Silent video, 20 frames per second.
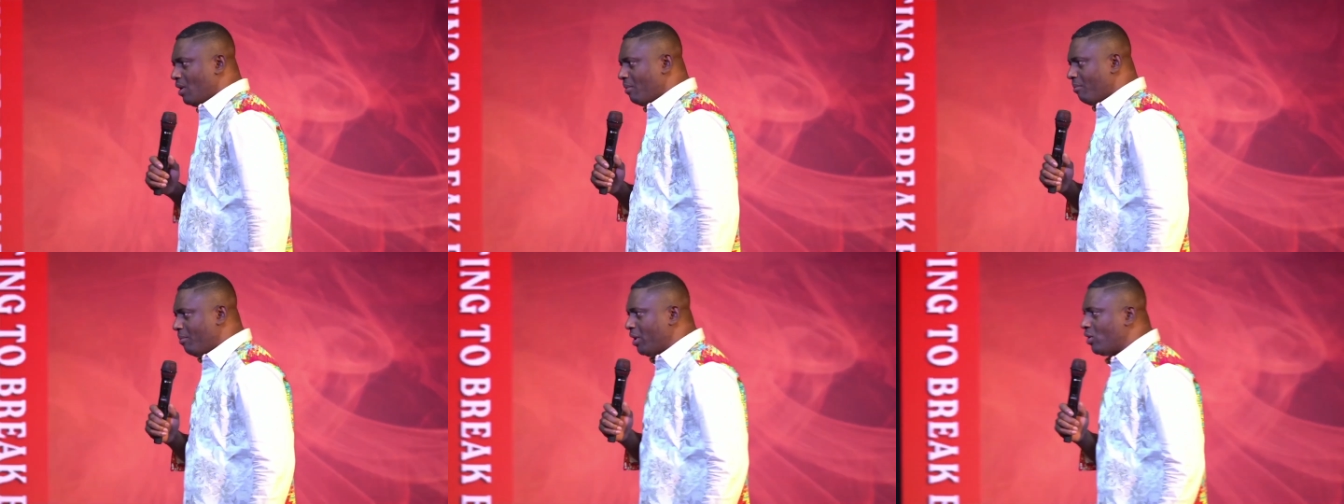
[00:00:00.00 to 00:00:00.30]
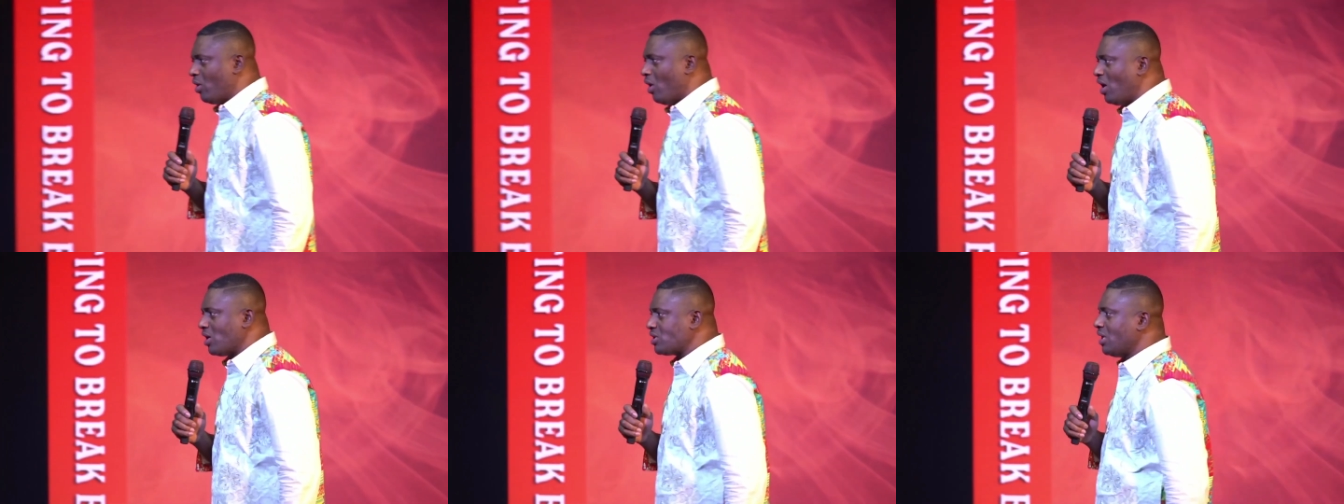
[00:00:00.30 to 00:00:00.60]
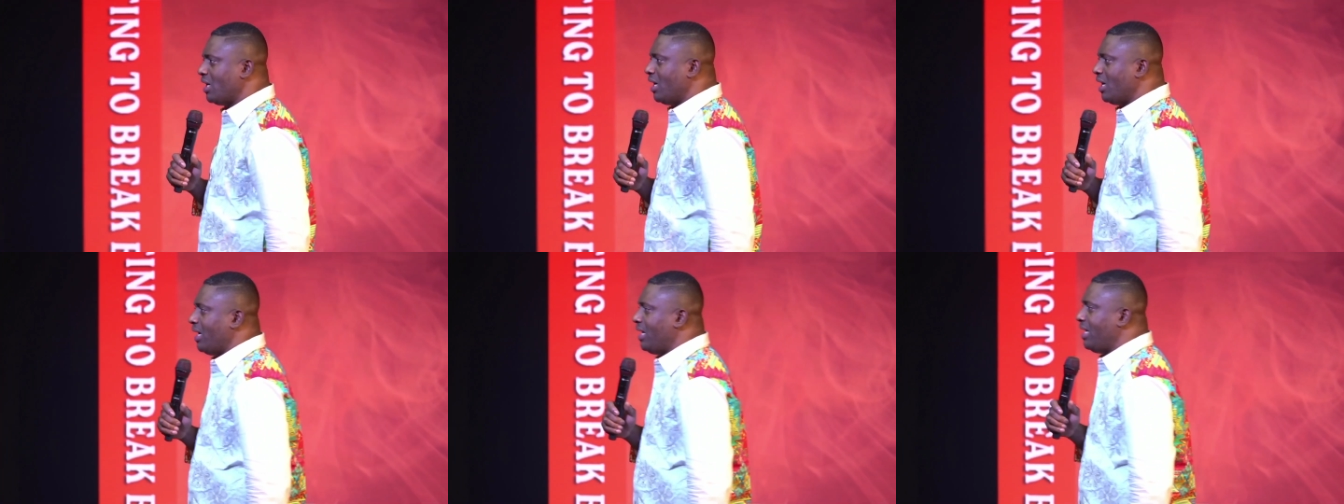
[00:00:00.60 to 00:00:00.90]
Because
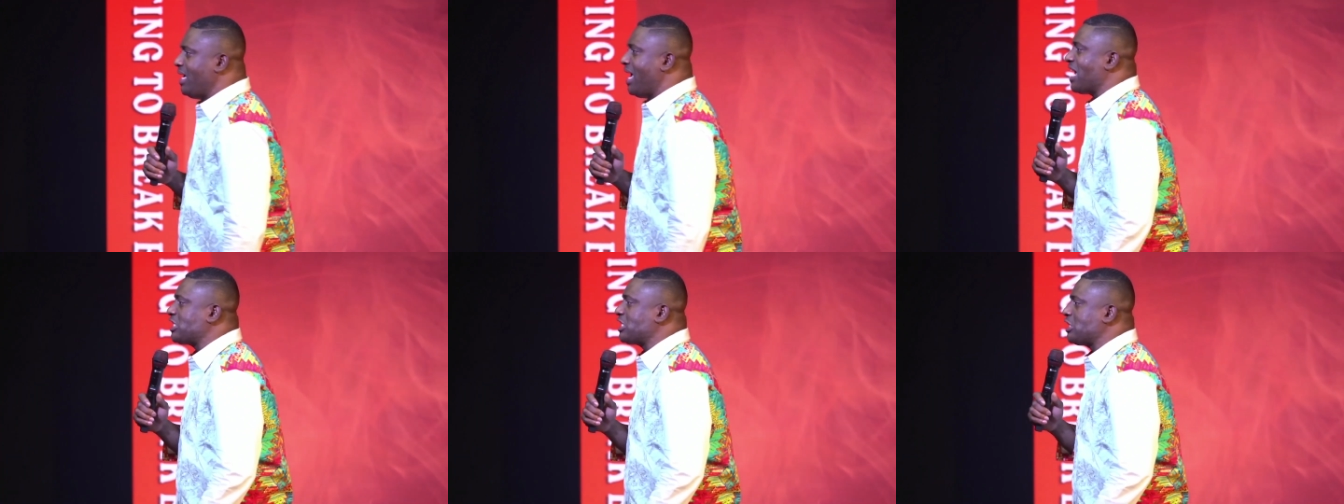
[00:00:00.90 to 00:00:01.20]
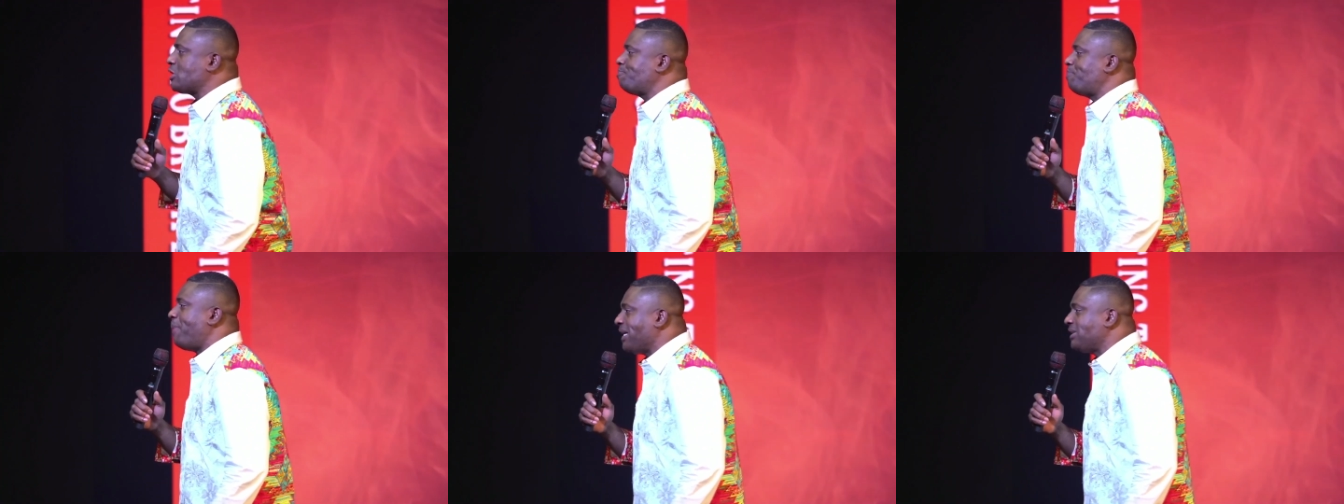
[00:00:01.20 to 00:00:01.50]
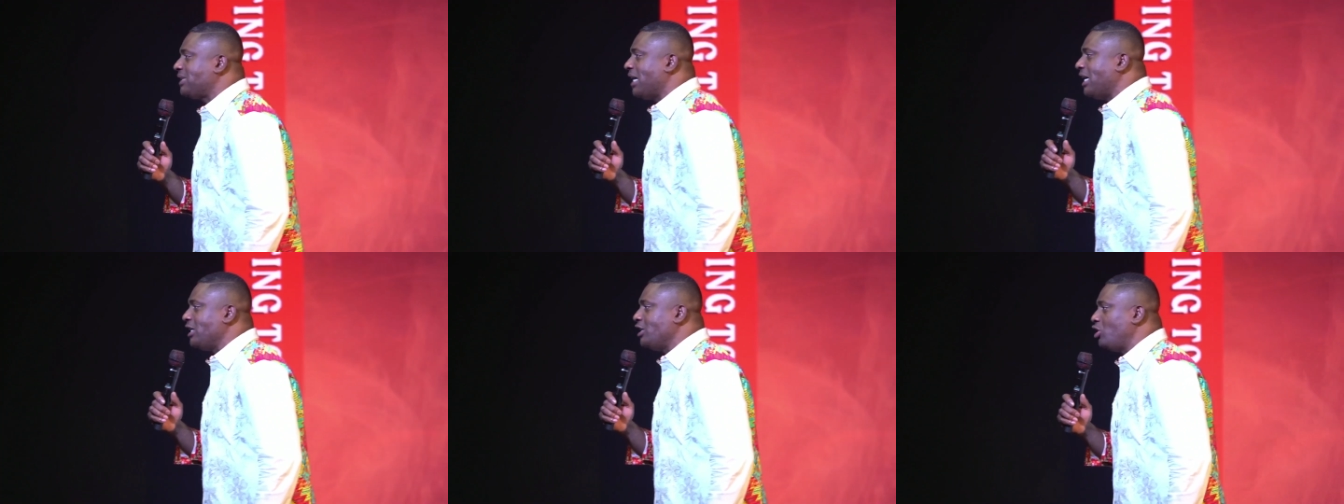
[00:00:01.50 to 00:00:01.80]
he
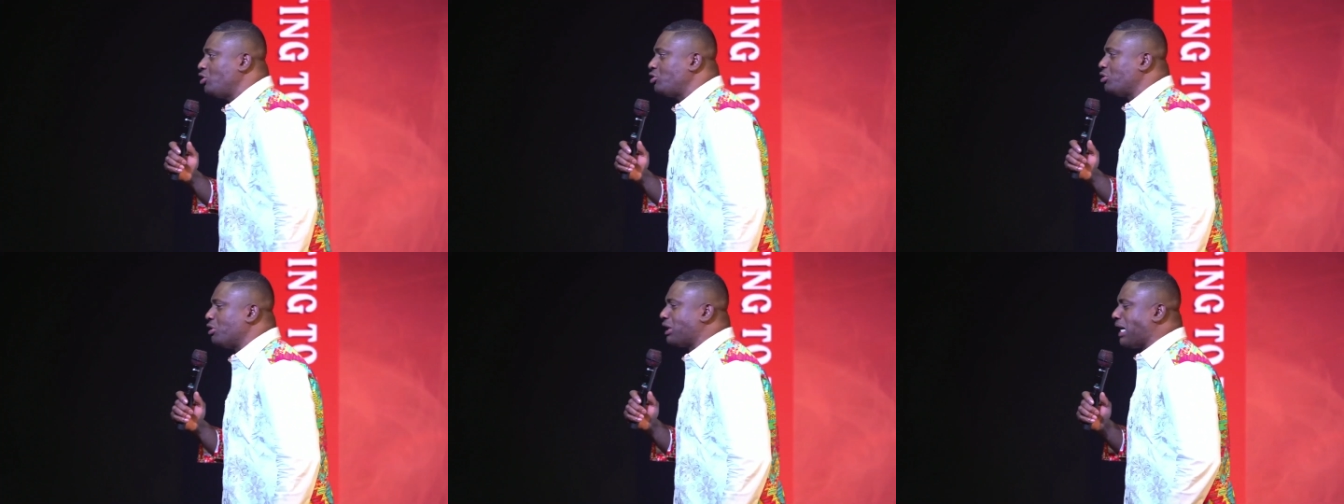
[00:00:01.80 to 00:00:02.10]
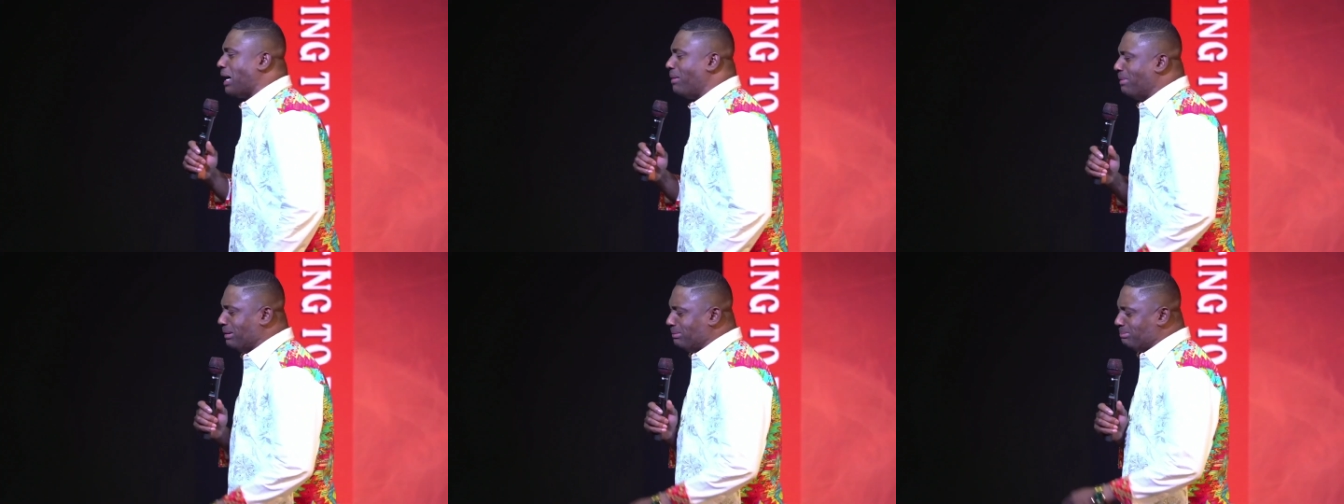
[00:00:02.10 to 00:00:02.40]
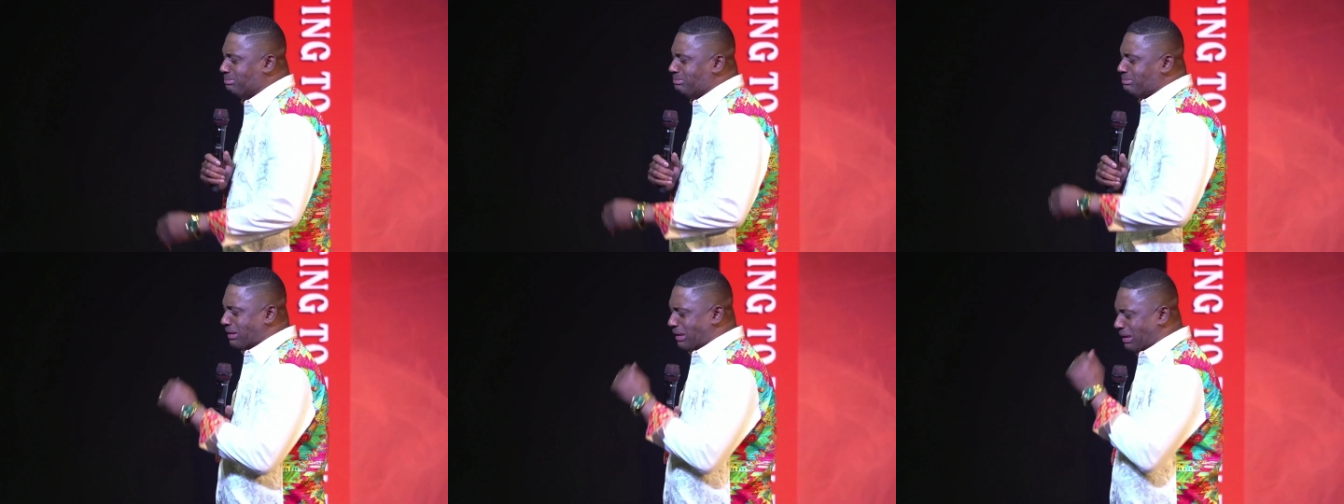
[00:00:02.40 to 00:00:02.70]
expected you to come
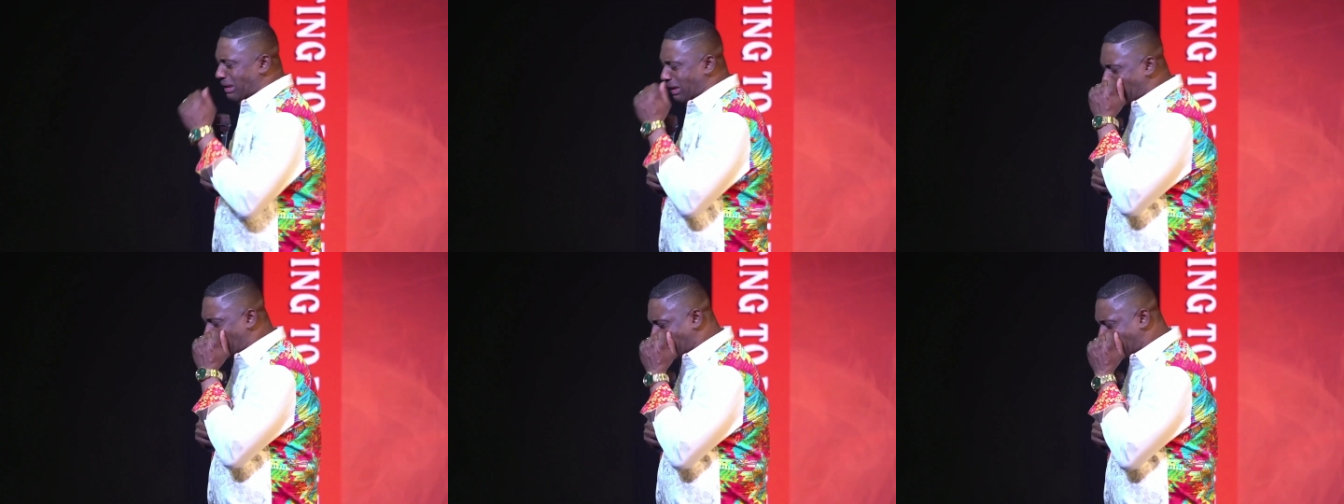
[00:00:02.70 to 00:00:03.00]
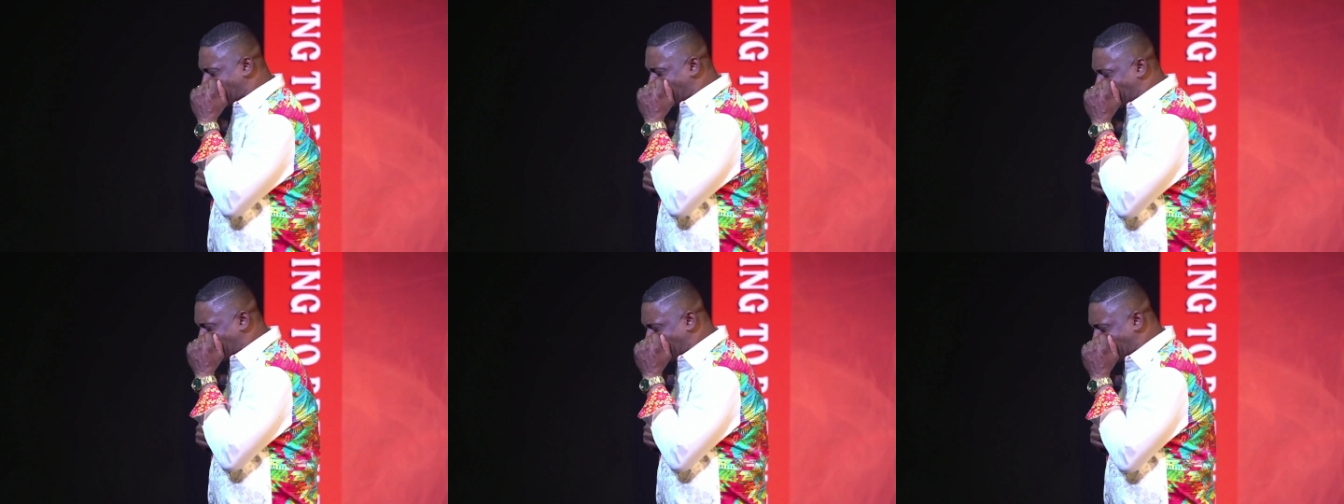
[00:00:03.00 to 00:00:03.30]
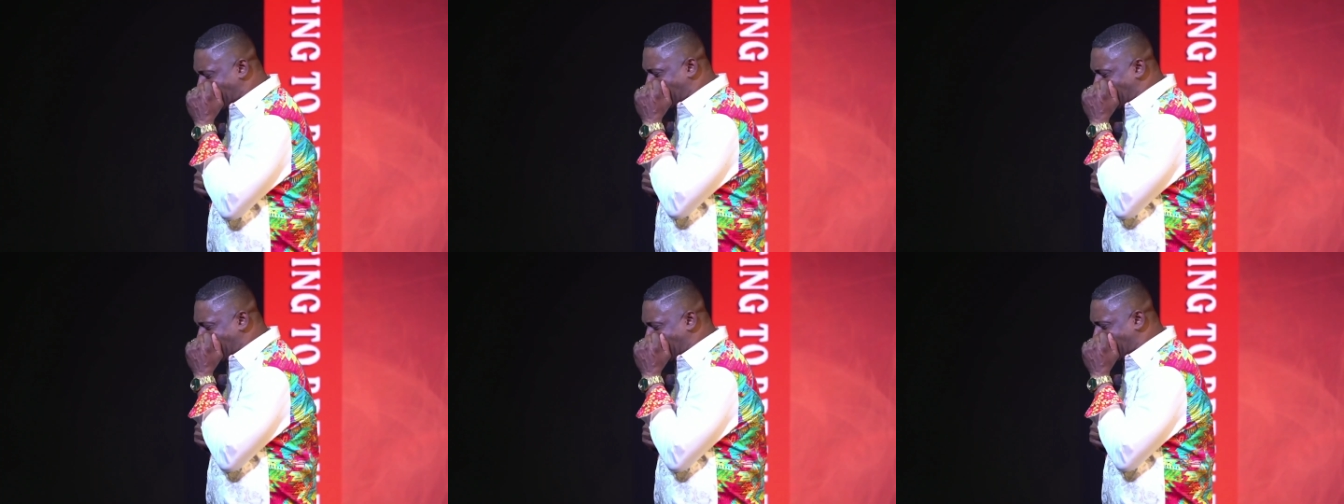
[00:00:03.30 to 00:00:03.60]

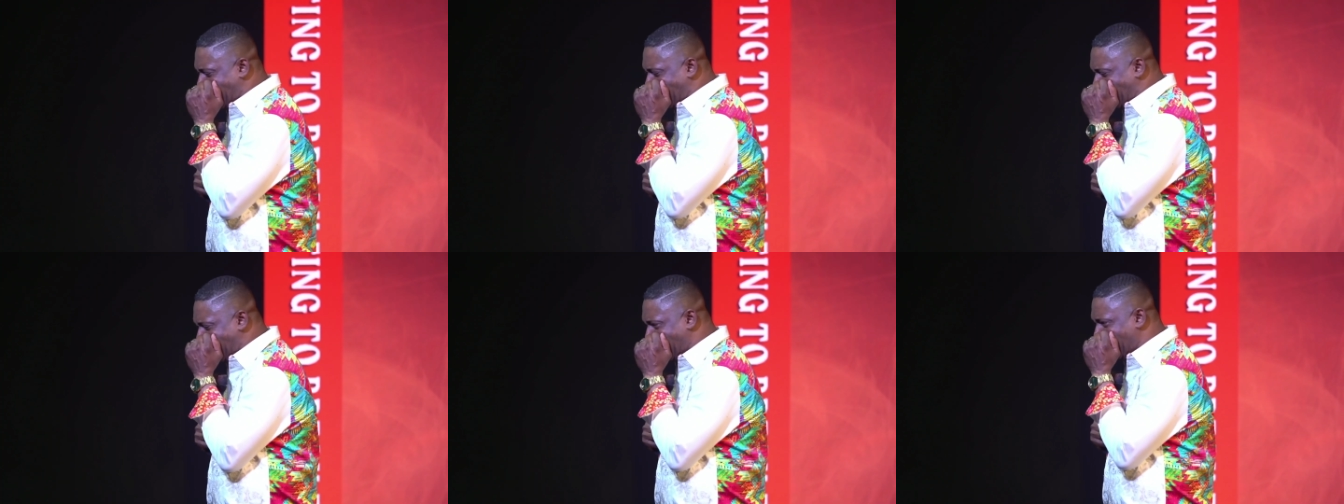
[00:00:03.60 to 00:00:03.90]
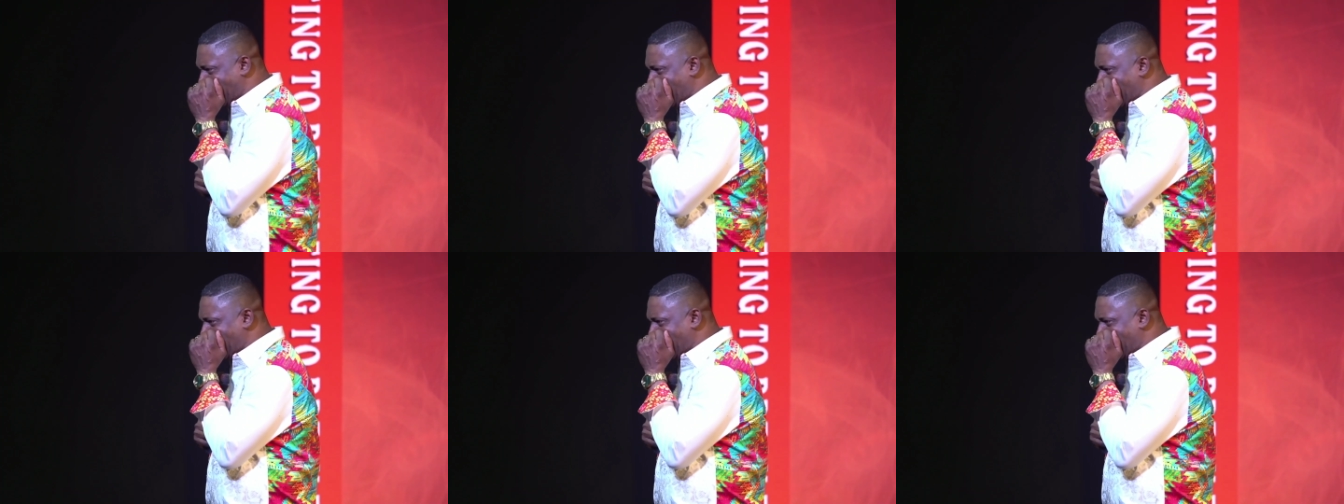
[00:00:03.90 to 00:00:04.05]
in.